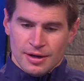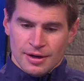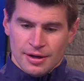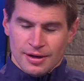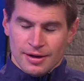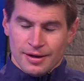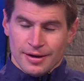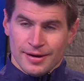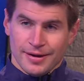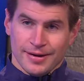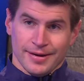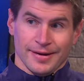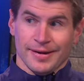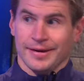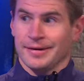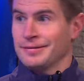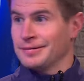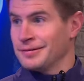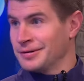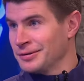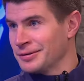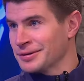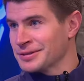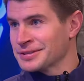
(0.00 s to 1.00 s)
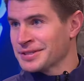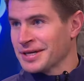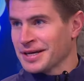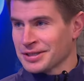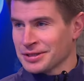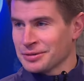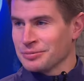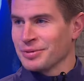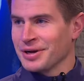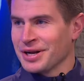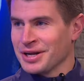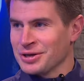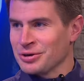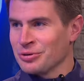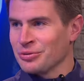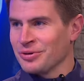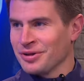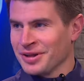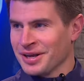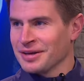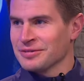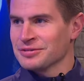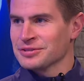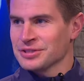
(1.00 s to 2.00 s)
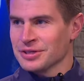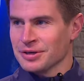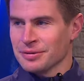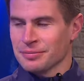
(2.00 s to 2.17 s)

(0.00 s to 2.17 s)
Uh, I don't know exactly, Handful? but I know we'll have